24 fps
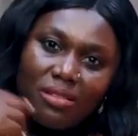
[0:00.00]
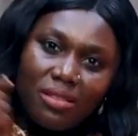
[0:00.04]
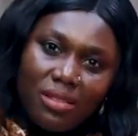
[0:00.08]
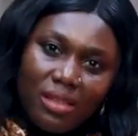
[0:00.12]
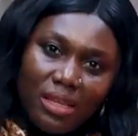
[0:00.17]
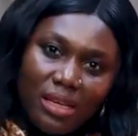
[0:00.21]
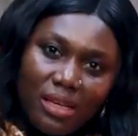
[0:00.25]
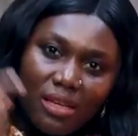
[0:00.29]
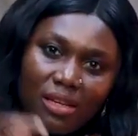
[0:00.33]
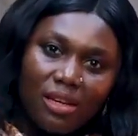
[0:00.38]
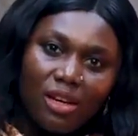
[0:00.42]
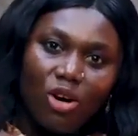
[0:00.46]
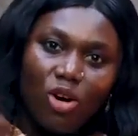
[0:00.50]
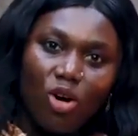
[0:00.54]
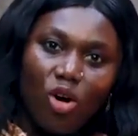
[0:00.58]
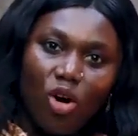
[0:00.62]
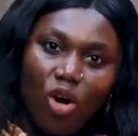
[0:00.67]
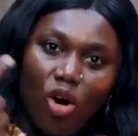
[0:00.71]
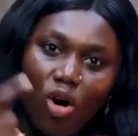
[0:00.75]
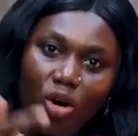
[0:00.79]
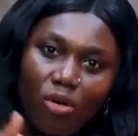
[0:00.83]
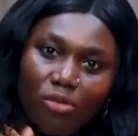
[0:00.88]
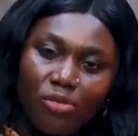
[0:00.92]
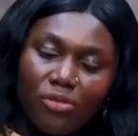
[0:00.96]
Think
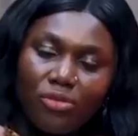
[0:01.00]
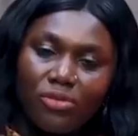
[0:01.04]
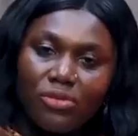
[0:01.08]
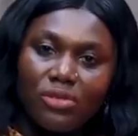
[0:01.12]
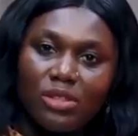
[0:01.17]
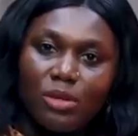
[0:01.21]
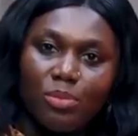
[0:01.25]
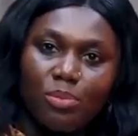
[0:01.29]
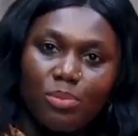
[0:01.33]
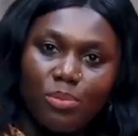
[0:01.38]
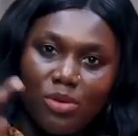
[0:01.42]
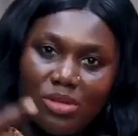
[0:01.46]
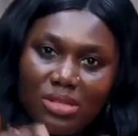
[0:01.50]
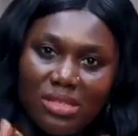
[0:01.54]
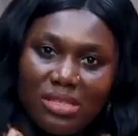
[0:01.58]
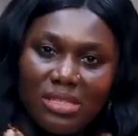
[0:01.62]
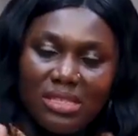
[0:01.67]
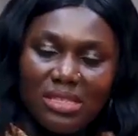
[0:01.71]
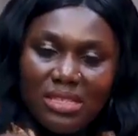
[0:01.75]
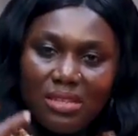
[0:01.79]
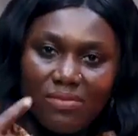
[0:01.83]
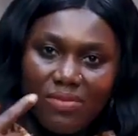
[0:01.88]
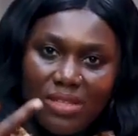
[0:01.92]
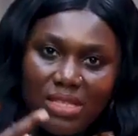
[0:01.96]
of the
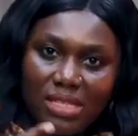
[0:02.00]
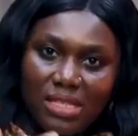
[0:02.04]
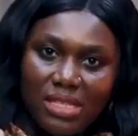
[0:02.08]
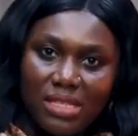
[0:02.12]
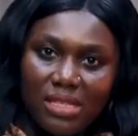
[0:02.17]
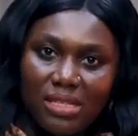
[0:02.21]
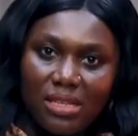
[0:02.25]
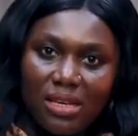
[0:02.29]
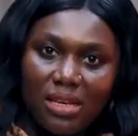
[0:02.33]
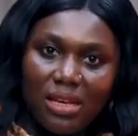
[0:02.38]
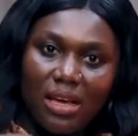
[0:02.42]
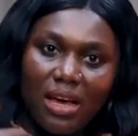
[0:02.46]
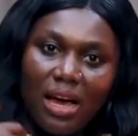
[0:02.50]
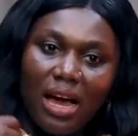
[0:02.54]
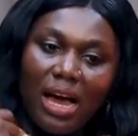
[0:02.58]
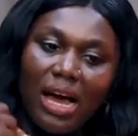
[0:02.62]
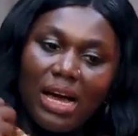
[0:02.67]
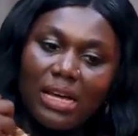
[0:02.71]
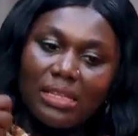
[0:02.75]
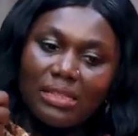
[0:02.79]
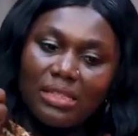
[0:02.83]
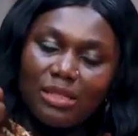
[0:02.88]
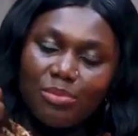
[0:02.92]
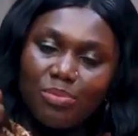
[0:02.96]
positivity
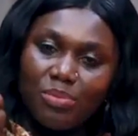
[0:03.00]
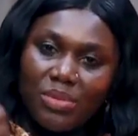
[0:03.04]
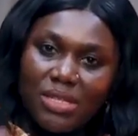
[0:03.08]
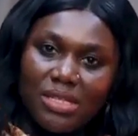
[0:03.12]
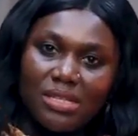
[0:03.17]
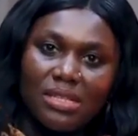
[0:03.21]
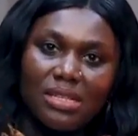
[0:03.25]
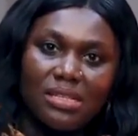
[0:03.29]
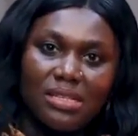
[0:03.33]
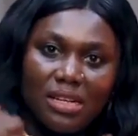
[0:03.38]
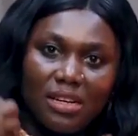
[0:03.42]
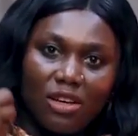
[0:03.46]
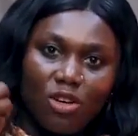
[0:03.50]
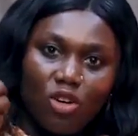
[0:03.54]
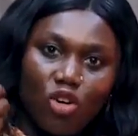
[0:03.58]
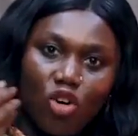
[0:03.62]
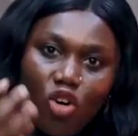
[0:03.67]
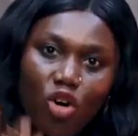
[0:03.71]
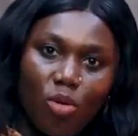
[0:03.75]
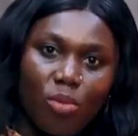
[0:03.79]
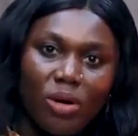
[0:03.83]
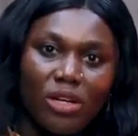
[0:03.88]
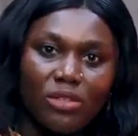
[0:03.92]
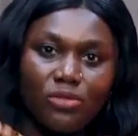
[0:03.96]
and the business that can
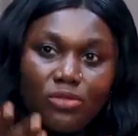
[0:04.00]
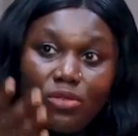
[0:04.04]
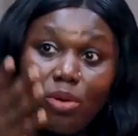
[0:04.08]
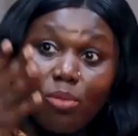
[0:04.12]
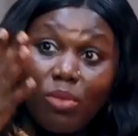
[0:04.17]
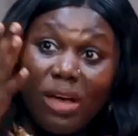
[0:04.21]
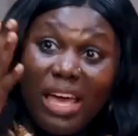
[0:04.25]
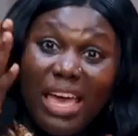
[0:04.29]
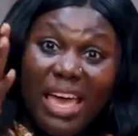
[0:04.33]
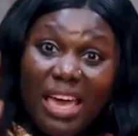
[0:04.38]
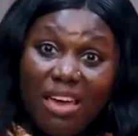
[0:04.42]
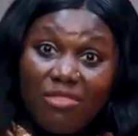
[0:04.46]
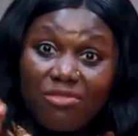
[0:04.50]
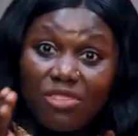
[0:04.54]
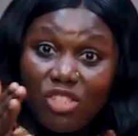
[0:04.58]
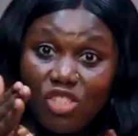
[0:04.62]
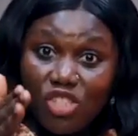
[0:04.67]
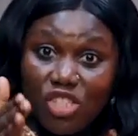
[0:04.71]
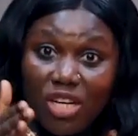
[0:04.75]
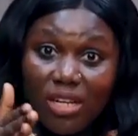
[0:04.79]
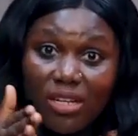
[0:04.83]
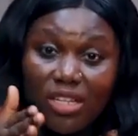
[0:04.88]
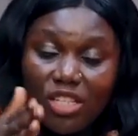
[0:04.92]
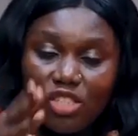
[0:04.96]
come out from every
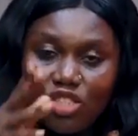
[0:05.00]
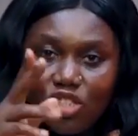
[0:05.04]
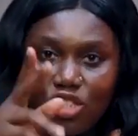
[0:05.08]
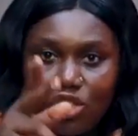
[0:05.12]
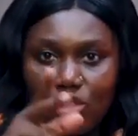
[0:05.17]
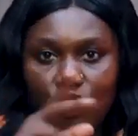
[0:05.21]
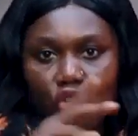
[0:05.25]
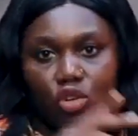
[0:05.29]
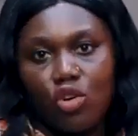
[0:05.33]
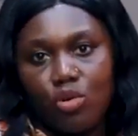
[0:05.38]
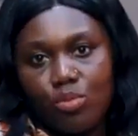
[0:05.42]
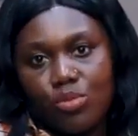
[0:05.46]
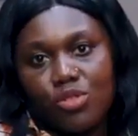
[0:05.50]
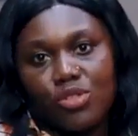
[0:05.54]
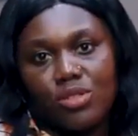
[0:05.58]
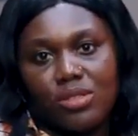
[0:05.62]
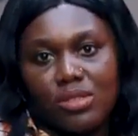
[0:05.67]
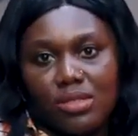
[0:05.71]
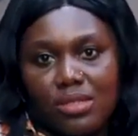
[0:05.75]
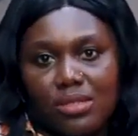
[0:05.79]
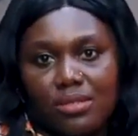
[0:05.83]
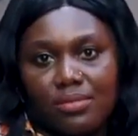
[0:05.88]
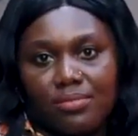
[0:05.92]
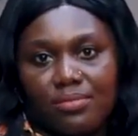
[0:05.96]
challenge in your
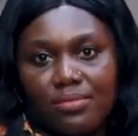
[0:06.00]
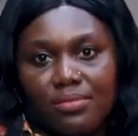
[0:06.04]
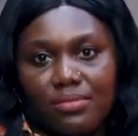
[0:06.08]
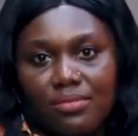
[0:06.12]
community.